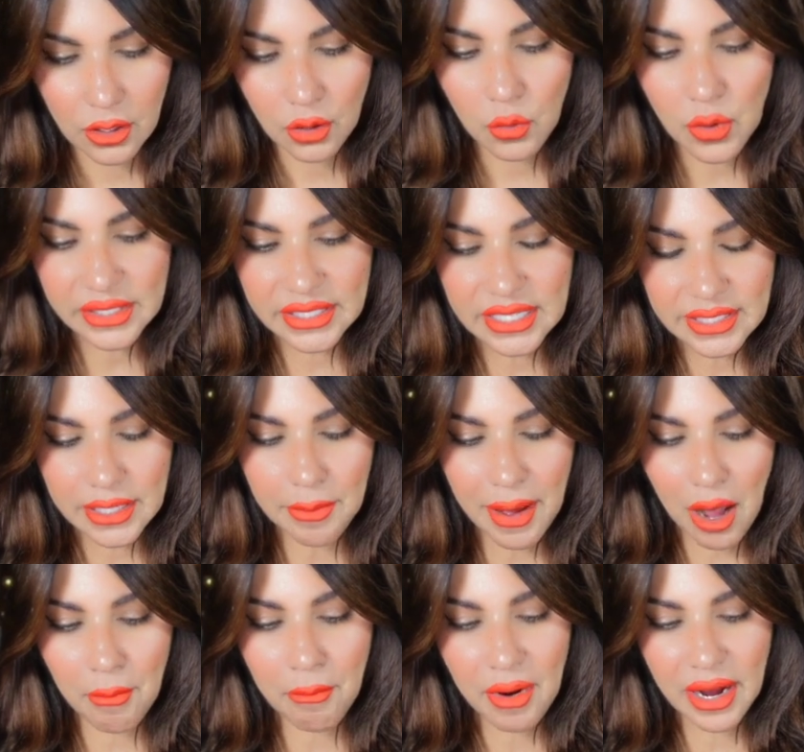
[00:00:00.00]
Was this
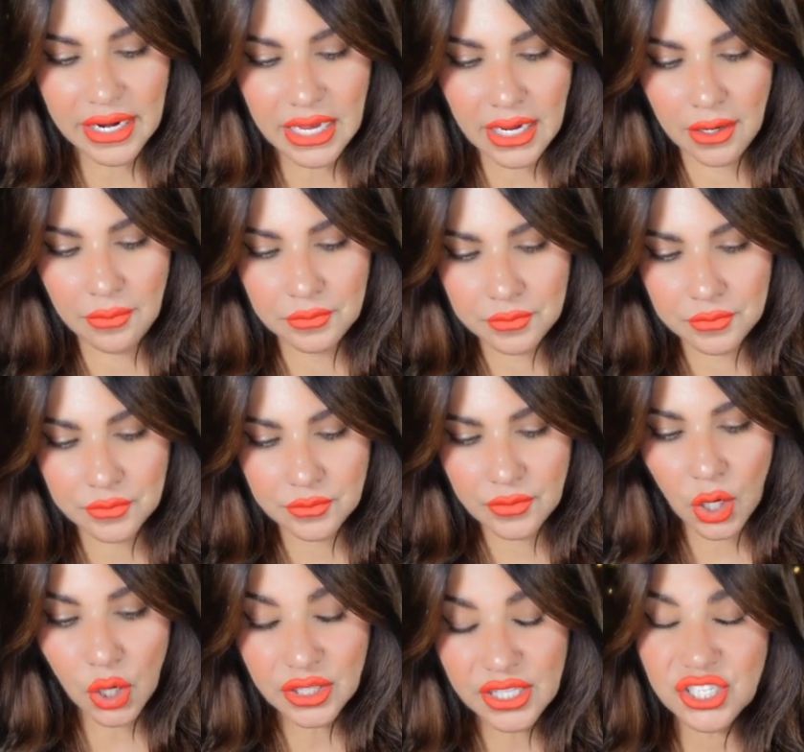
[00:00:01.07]
about money?
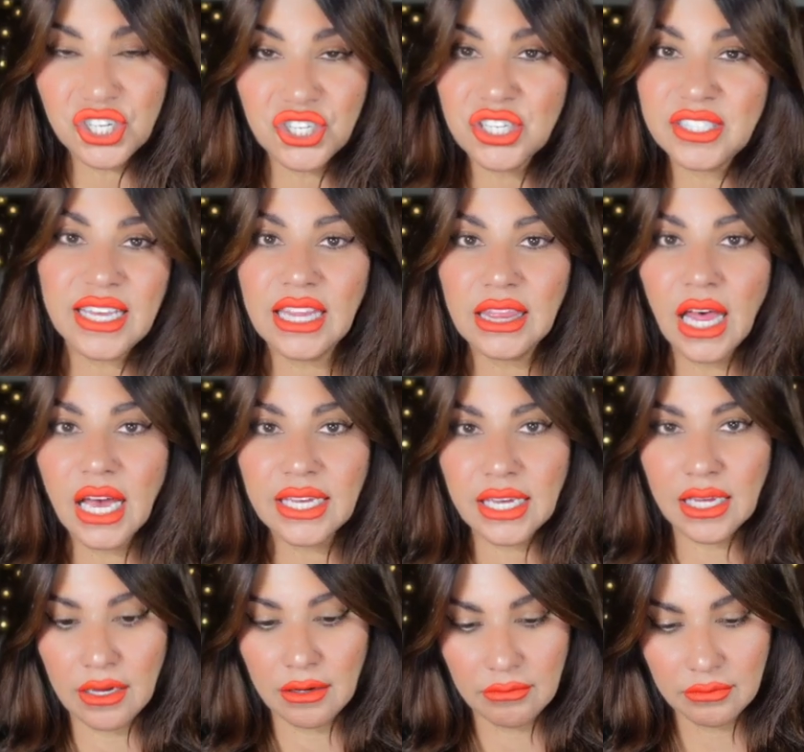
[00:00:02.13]
Or did she just get
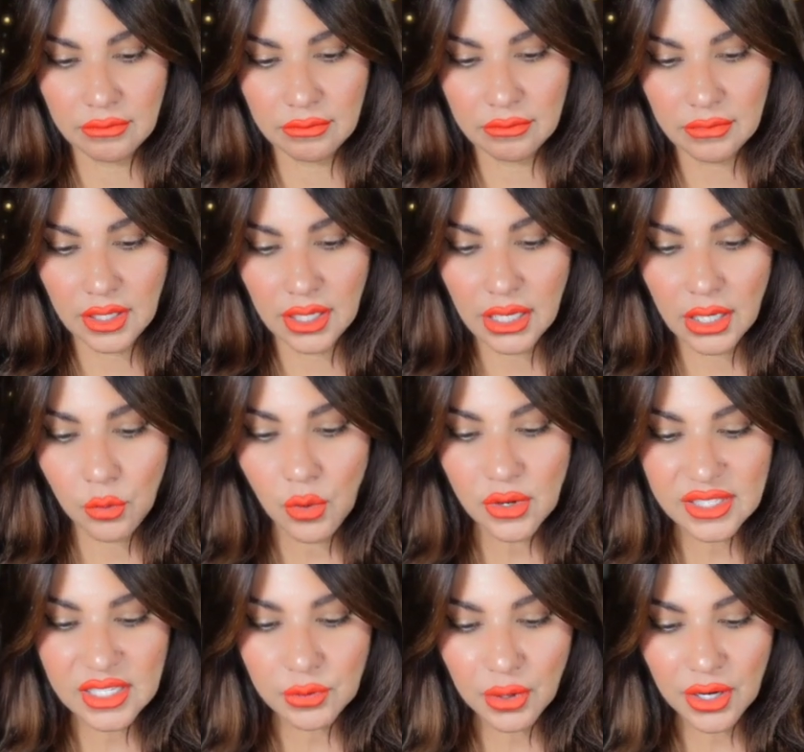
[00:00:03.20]
lucky? Was
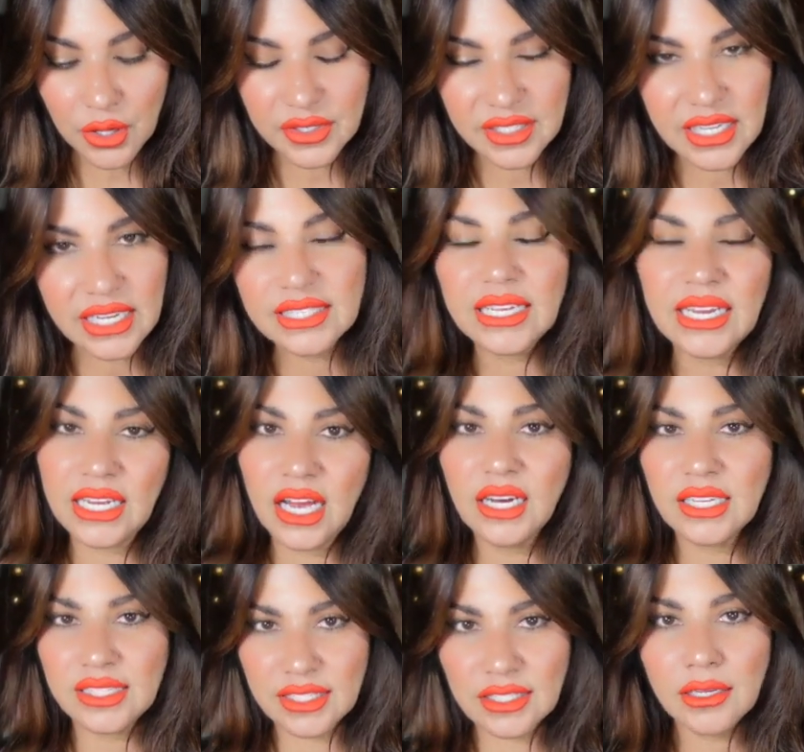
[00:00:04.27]
this one of those things that it
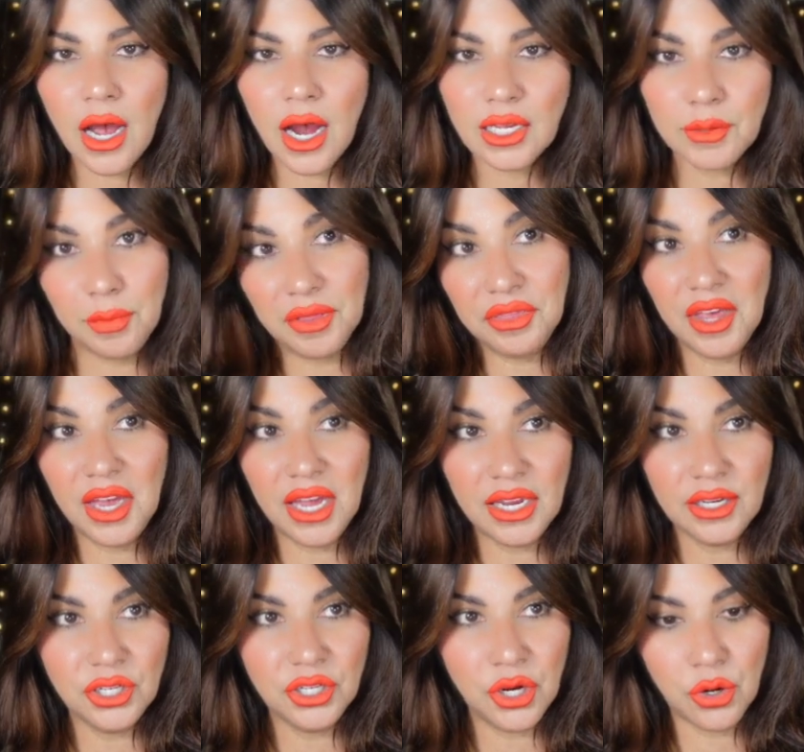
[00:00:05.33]
kind of sucked, but
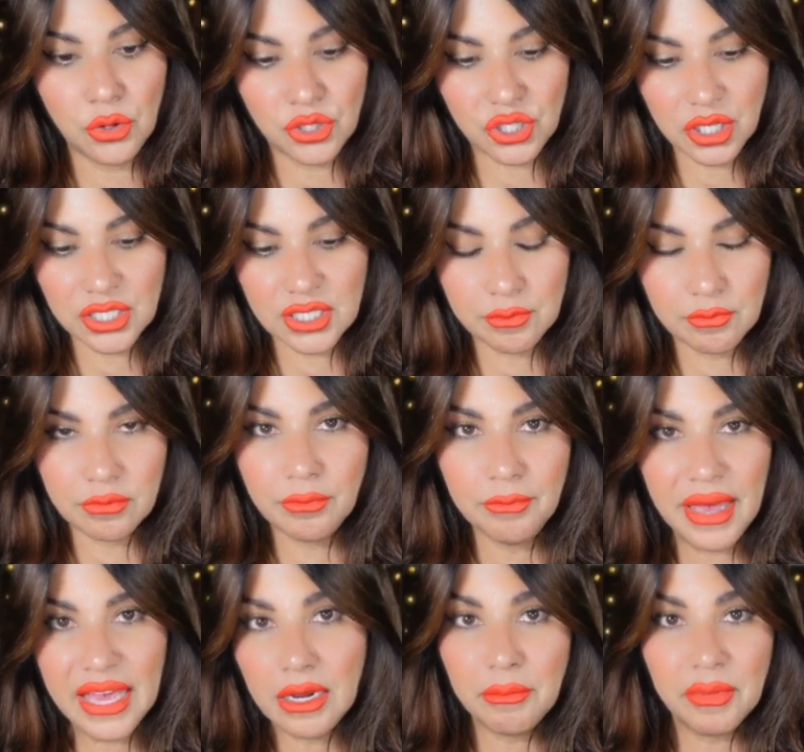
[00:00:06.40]
then, you know, she's
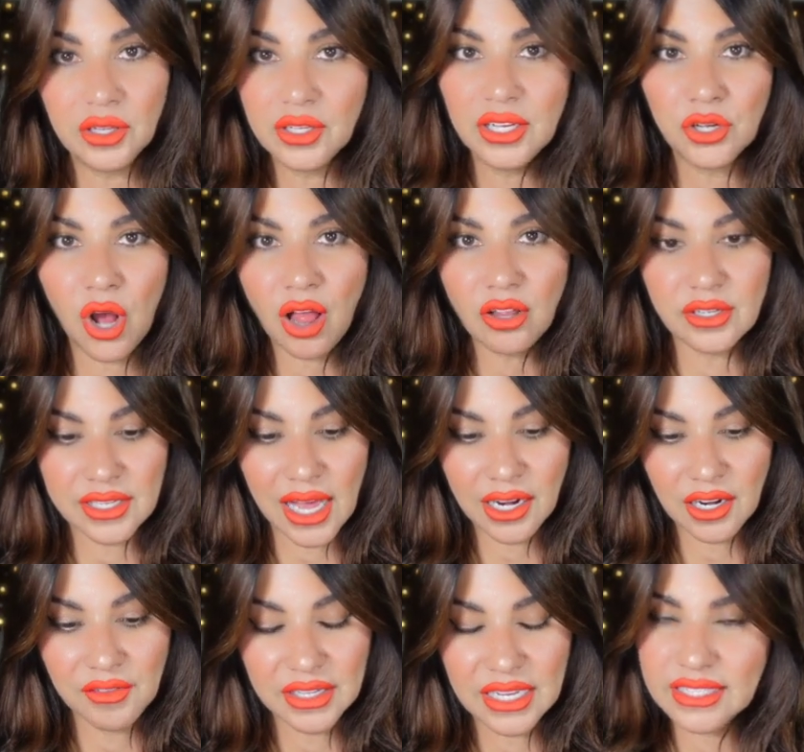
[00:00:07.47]
made $1 million out
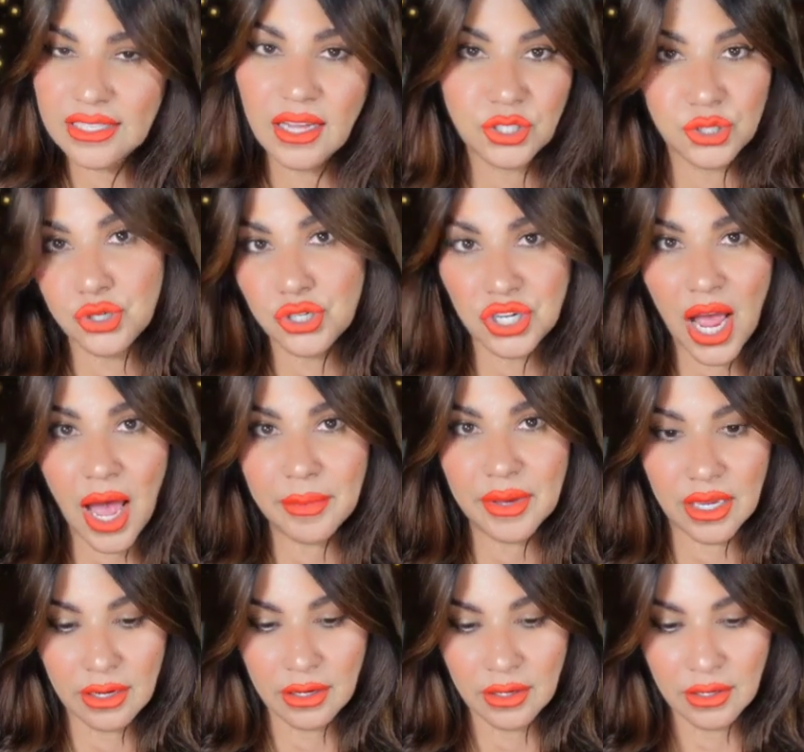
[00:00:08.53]
of it. It's not too shabby.
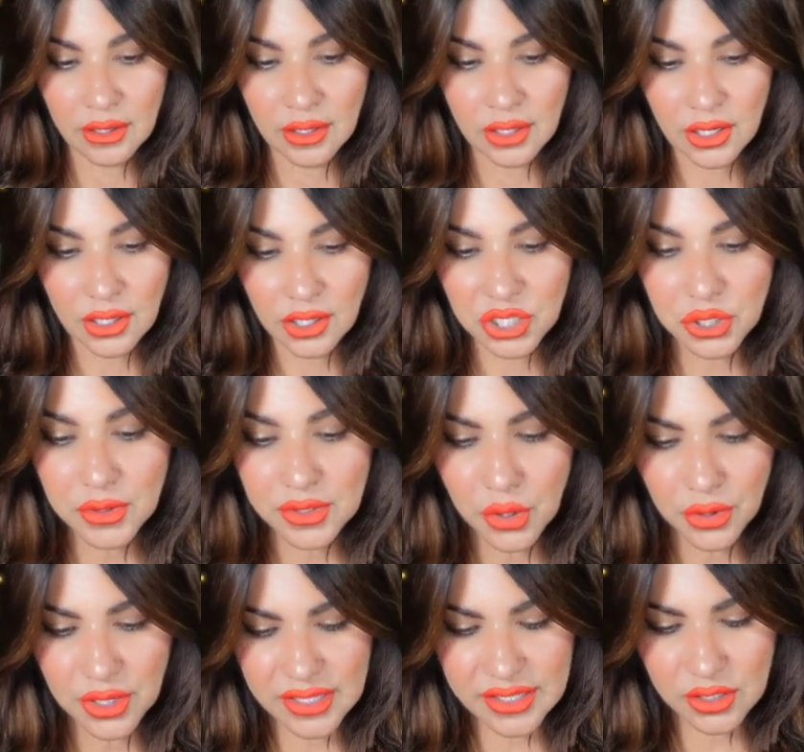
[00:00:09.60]
She was
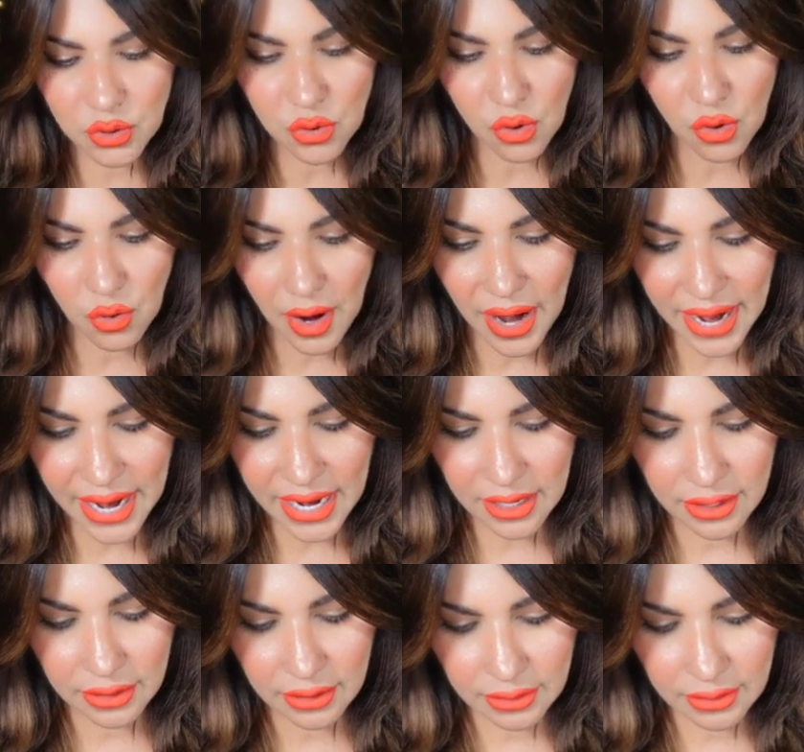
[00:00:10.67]
going to school, right?